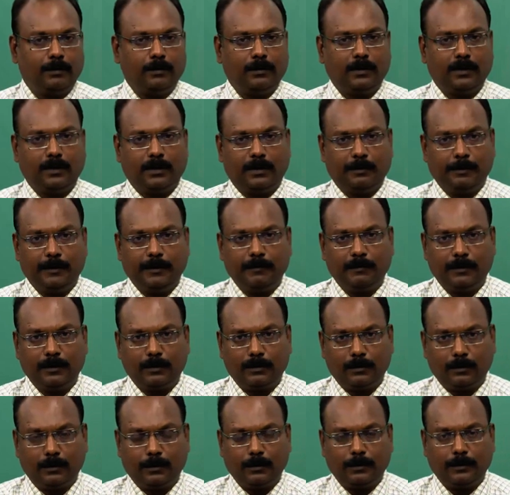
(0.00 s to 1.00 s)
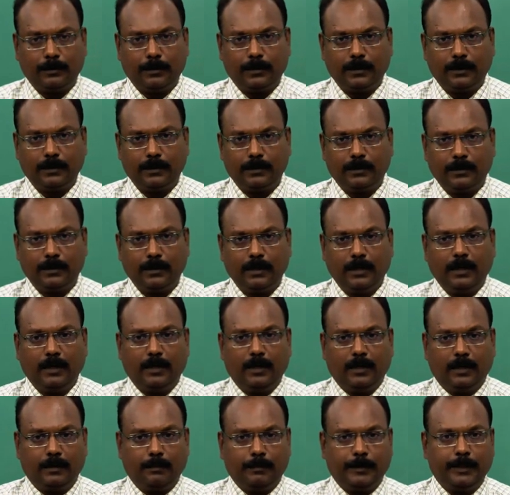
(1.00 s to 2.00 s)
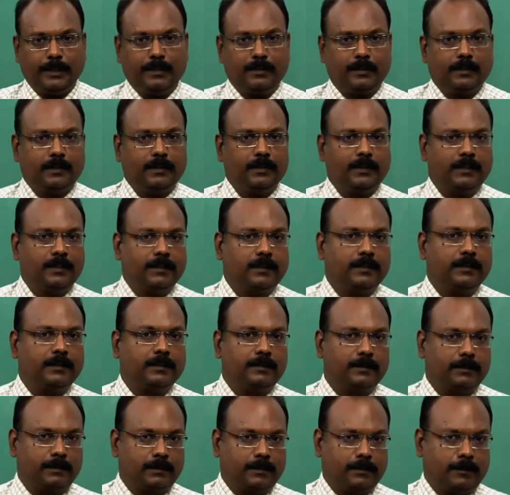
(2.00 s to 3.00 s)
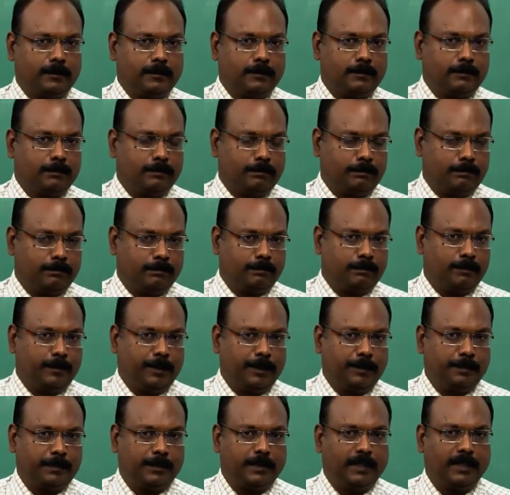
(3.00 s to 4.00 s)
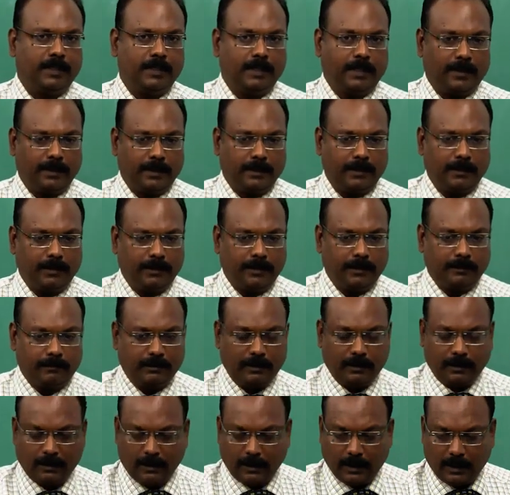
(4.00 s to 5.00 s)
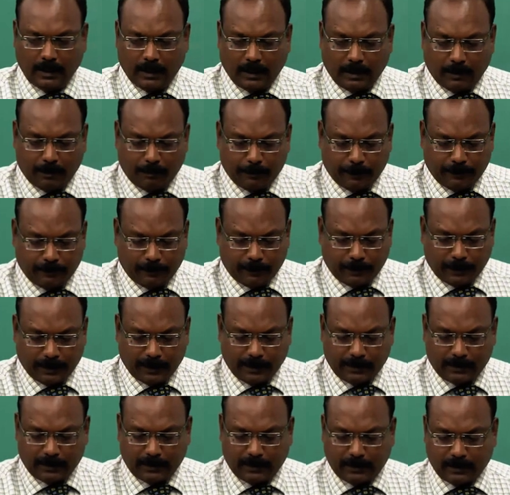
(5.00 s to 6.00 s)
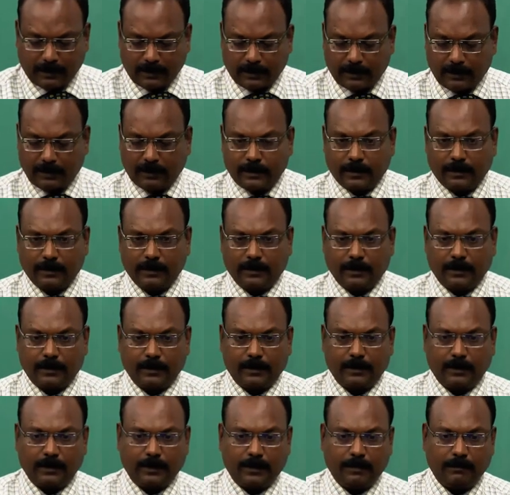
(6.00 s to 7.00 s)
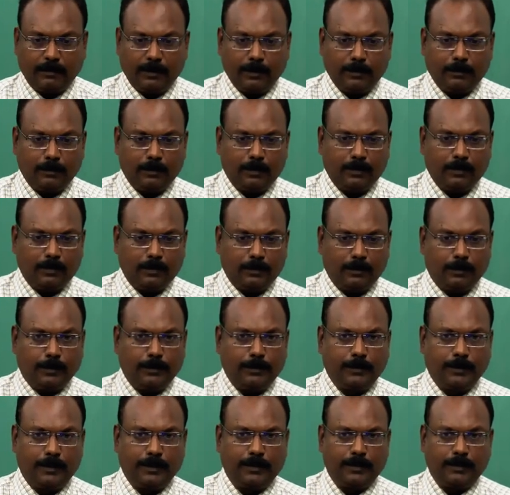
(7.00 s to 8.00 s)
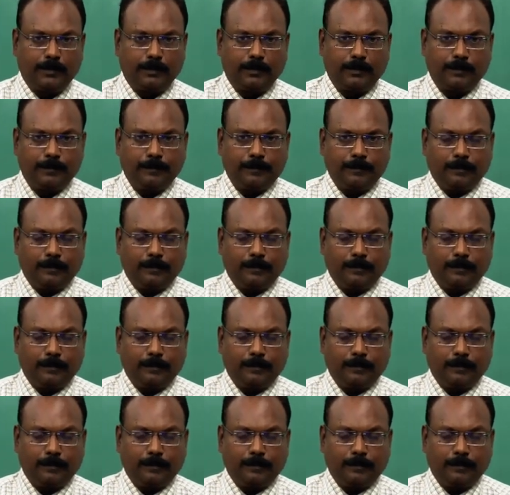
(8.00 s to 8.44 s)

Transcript: out, coming with solutions based on the uh, tips that I had given. Before I start uh, giving you the solution,